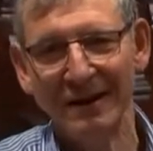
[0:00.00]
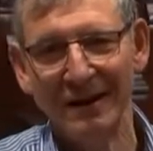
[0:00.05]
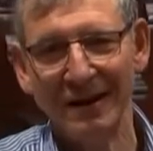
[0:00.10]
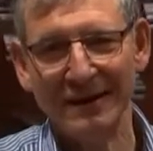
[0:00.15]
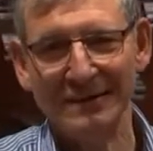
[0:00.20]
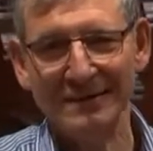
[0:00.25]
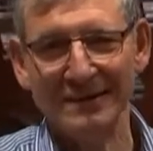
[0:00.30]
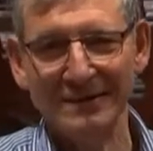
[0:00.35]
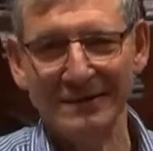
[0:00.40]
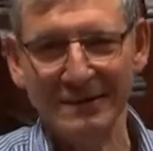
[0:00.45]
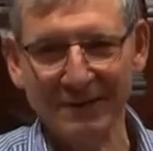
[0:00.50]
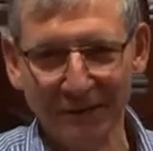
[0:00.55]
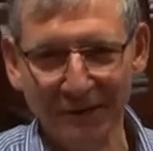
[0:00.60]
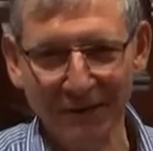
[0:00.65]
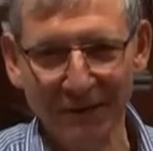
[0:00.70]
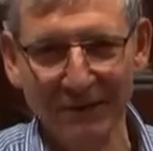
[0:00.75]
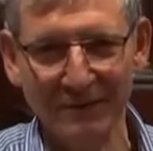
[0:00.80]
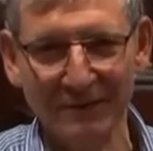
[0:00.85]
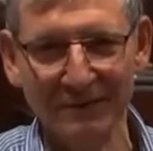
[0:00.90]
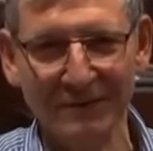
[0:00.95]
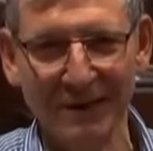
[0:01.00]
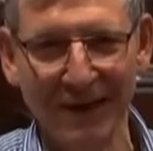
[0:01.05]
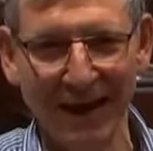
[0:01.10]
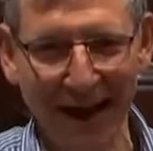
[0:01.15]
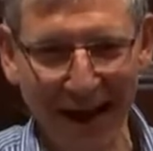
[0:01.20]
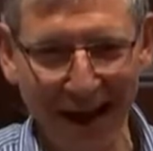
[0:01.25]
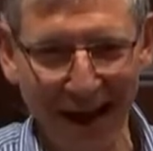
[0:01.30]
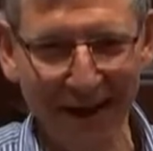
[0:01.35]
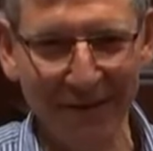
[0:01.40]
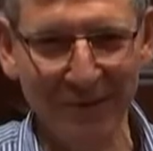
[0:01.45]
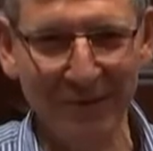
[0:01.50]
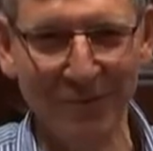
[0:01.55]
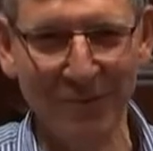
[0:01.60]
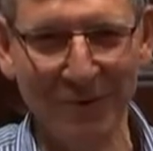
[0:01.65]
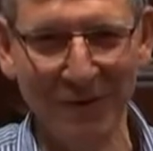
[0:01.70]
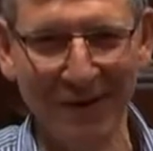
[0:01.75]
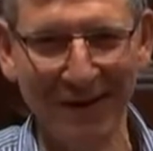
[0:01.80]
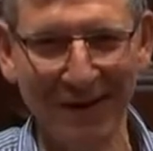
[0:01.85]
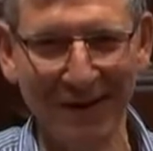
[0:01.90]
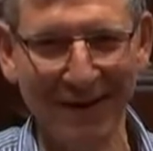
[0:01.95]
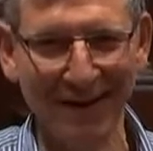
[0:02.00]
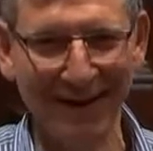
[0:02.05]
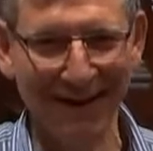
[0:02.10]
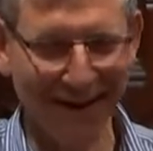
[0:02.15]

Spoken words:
It's difficult, hard work.